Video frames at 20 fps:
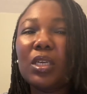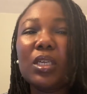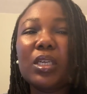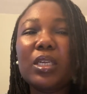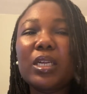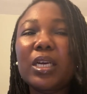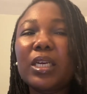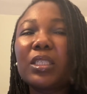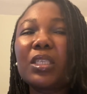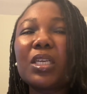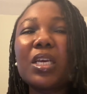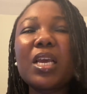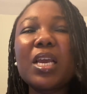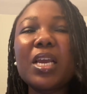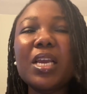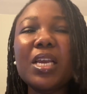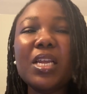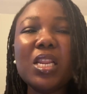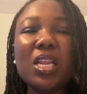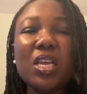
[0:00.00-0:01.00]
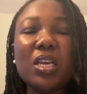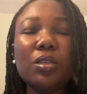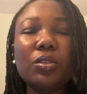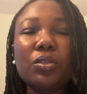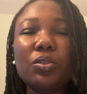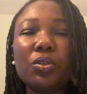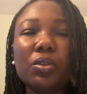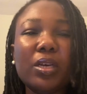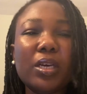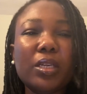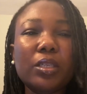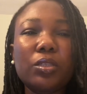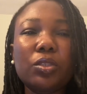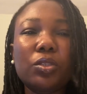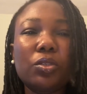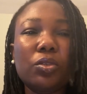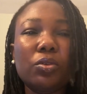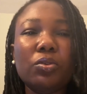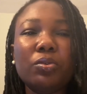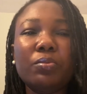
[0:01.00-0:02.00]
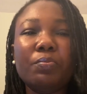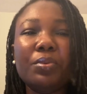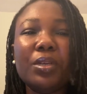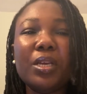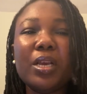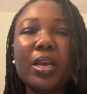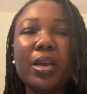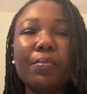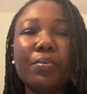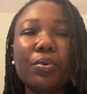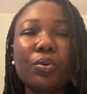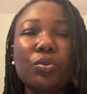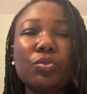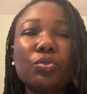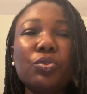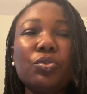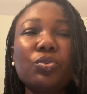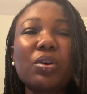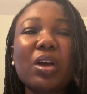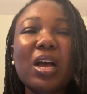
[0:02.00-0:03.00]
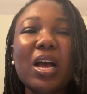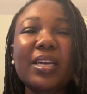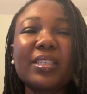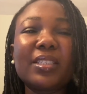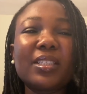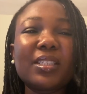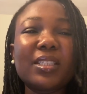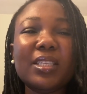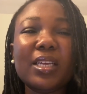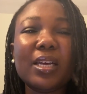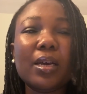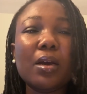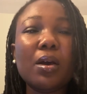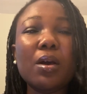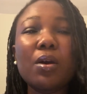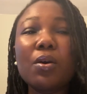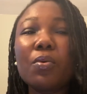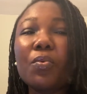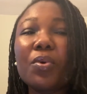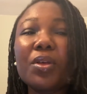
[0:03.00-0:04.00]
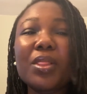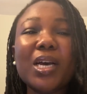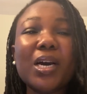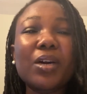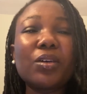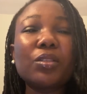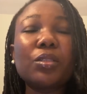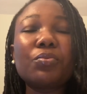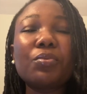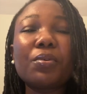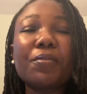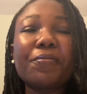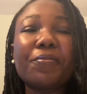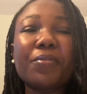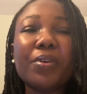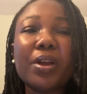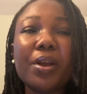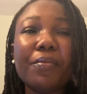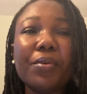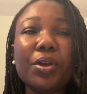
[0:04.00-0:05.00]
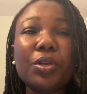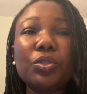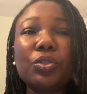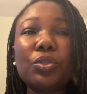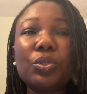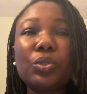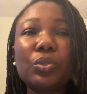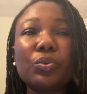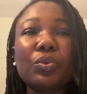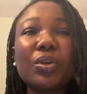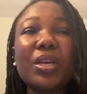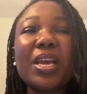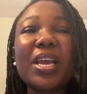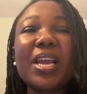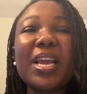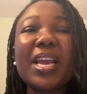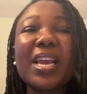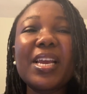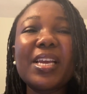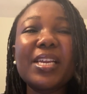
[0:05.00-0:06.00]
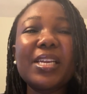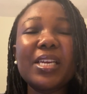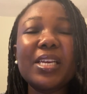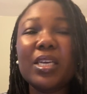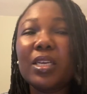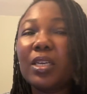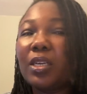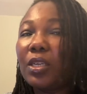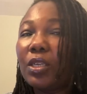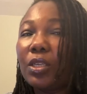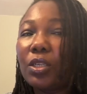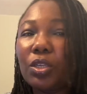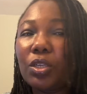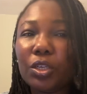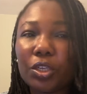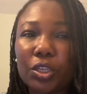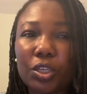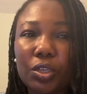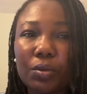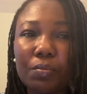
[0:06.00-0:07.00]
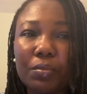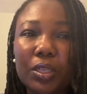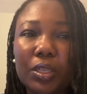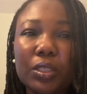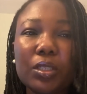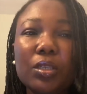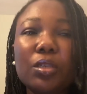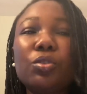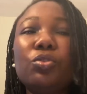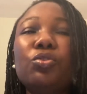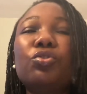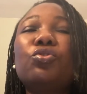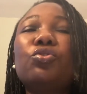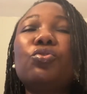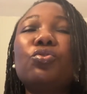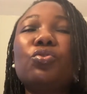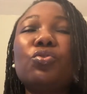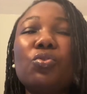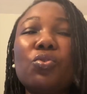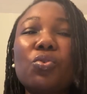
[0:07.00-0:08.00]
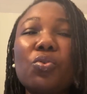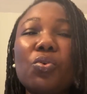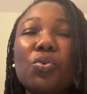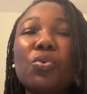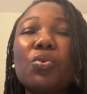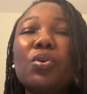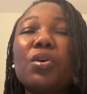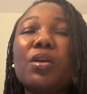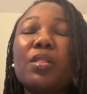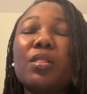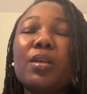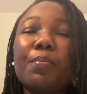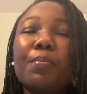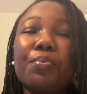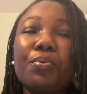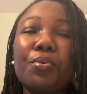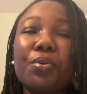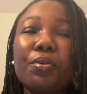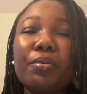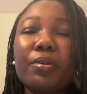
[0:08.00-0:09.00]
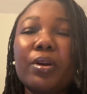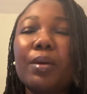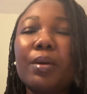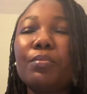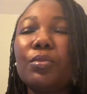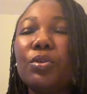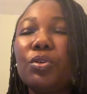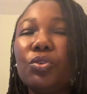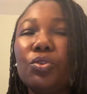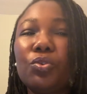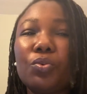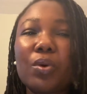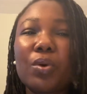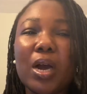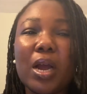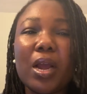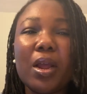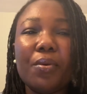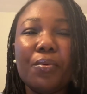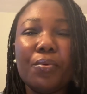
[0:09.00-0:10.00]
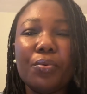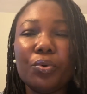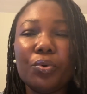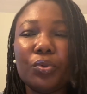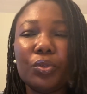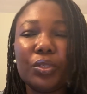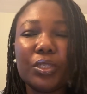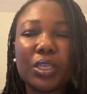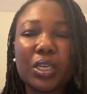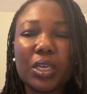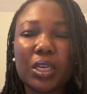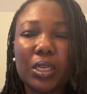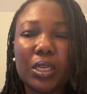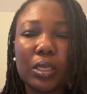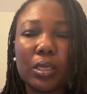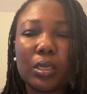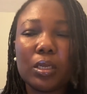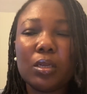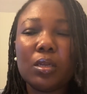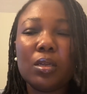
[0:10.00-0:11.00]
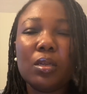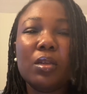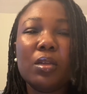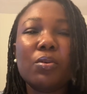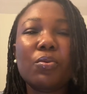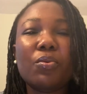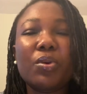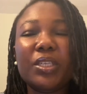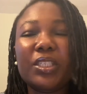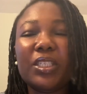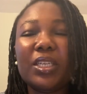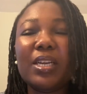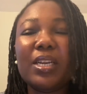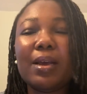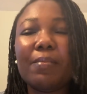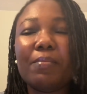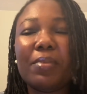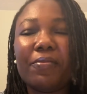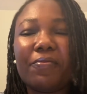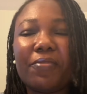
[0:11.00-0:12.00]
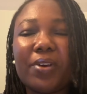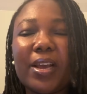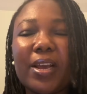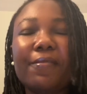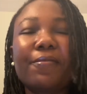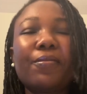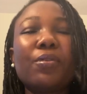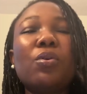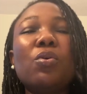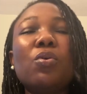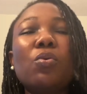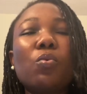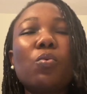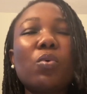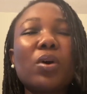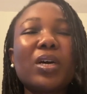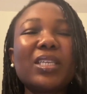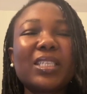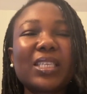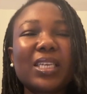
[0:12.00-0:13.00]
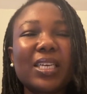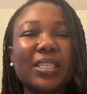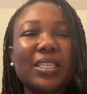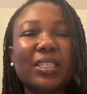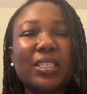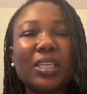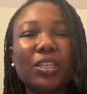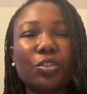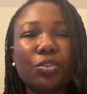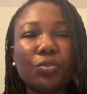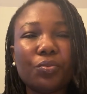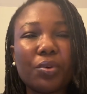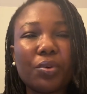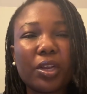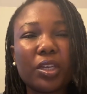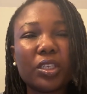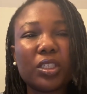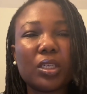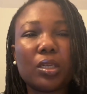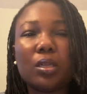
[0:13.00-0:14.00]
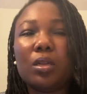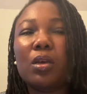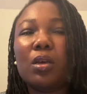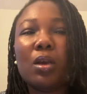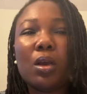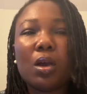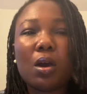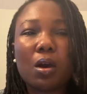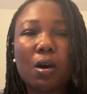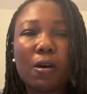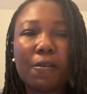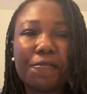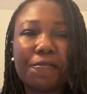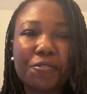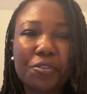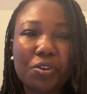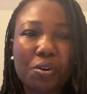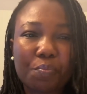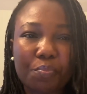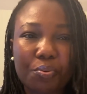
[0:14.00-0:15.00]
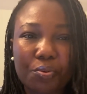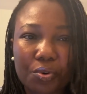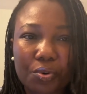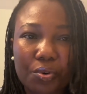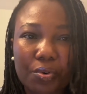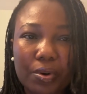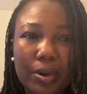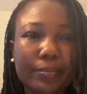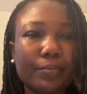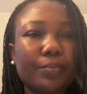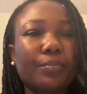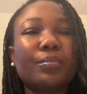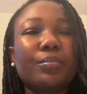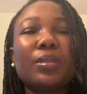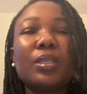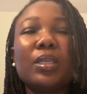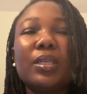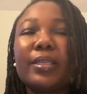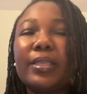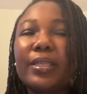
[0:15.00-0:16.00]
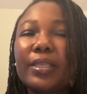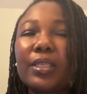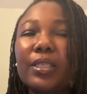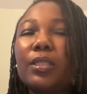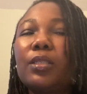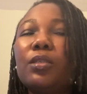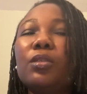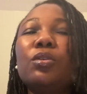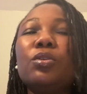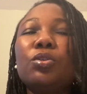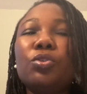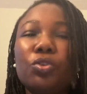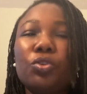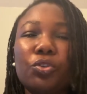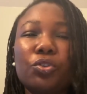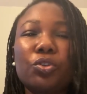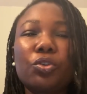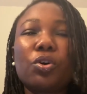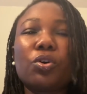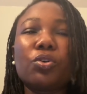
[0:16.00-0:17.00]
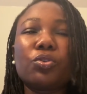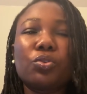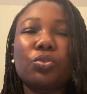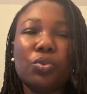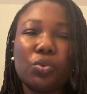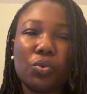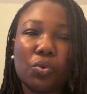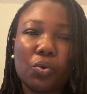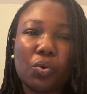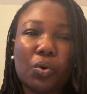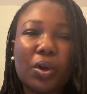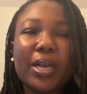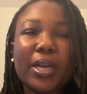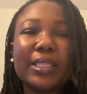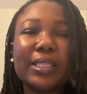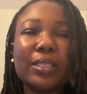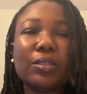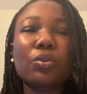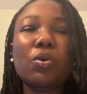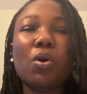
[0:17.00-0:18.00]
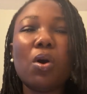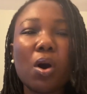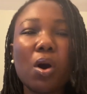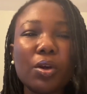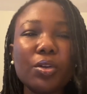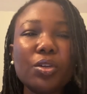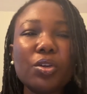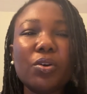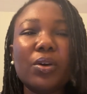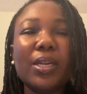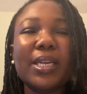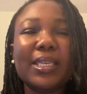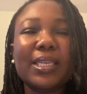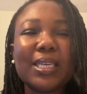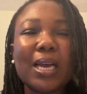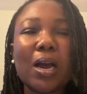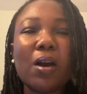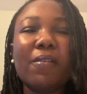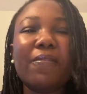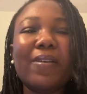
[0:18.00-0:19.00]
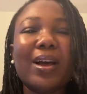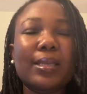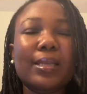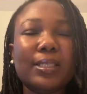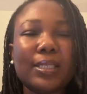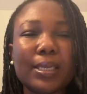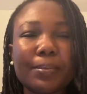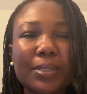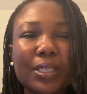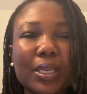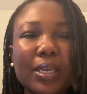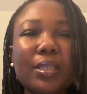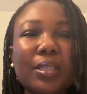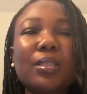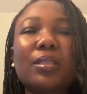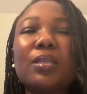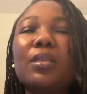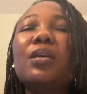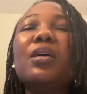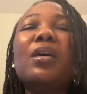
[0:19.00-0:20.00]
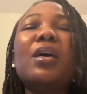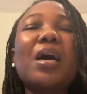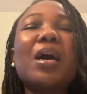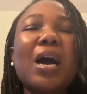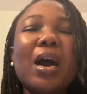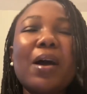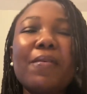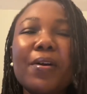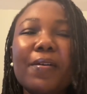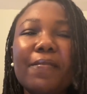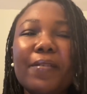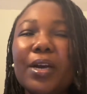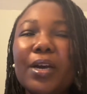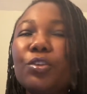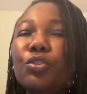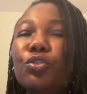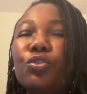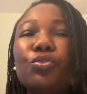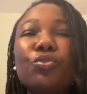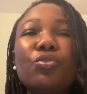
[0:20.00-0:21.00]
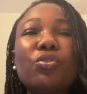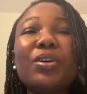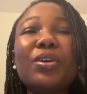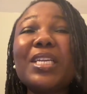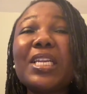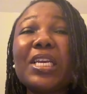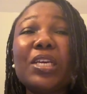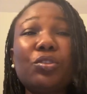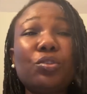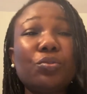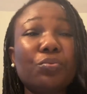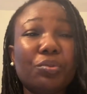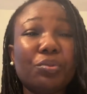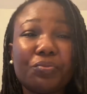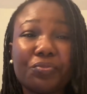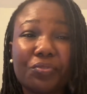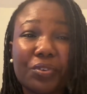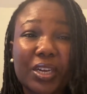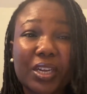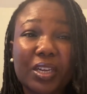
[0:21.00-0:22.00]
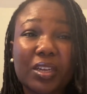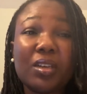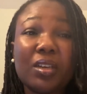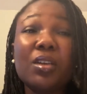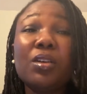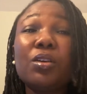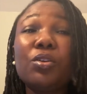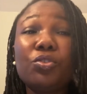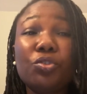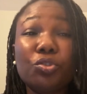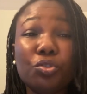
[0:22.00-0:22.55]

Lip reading: that any student should be able to answer without referring to any document. You should know the program you are enrolled in. Question number 5. What is the duration of your program? This you should also know. It is on your letter of acceptance. However, you do not need to refer. You